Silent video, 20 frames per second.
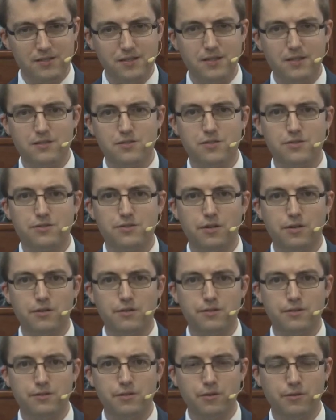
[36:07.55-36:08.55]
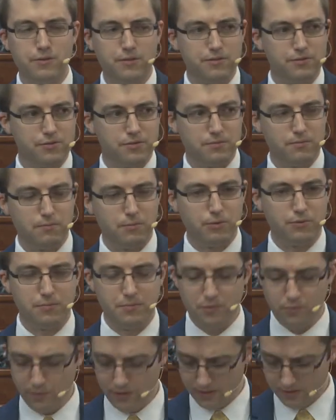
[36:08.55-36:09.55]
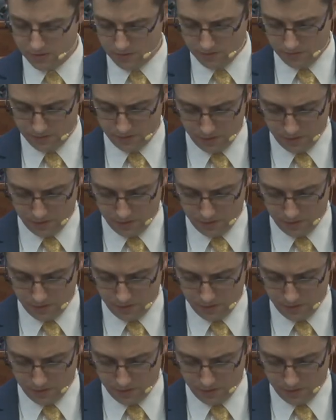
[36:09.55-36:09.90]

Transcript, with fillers: It's just hard to know. There's multiple ways to